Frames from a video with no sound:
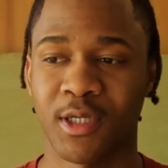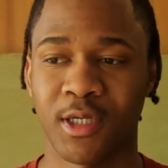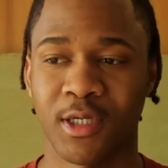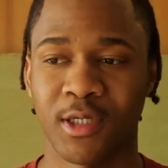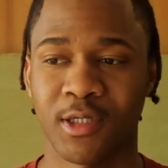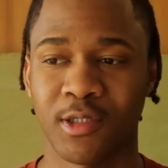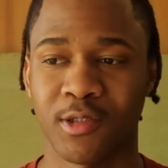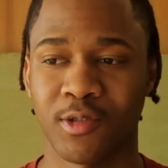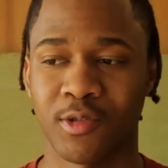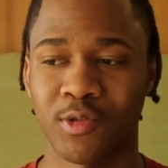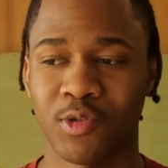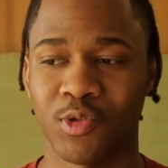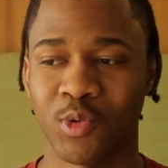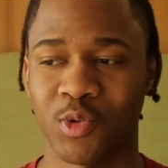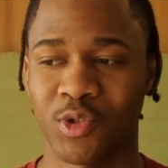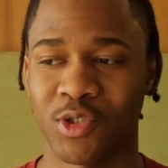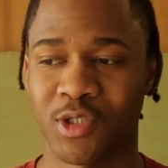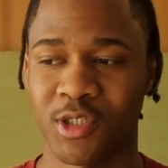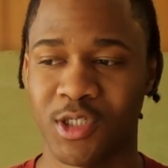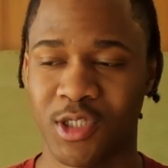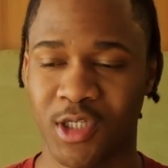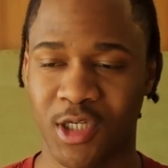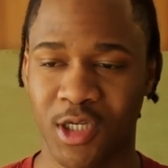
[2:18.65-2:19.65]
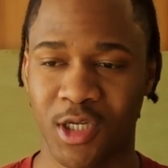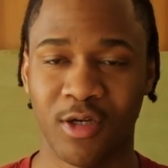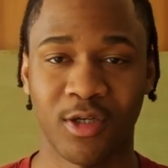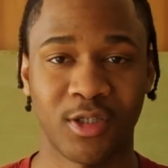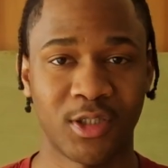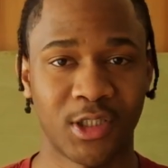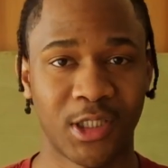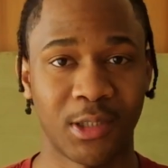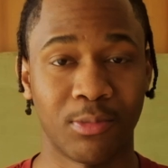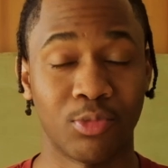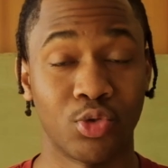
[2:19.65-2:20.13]
and to share
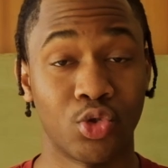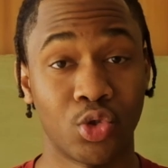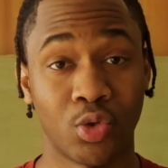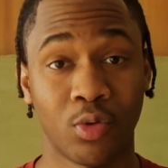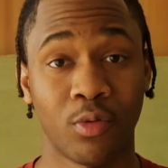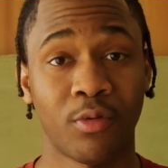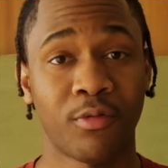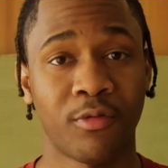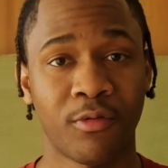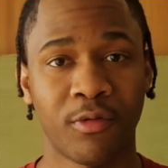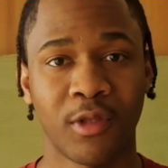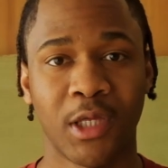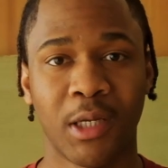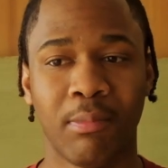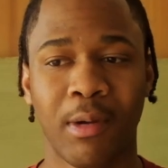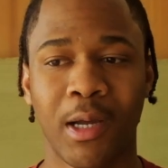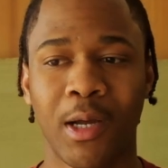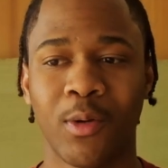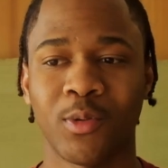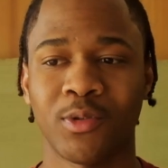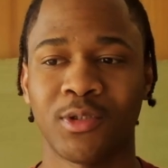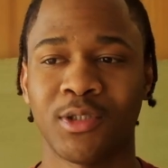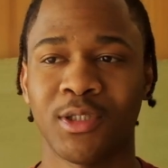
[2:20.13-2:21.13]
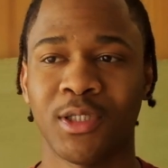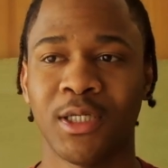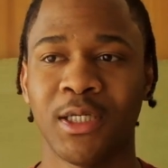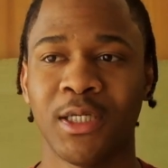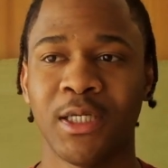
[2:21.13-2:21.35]
some truth about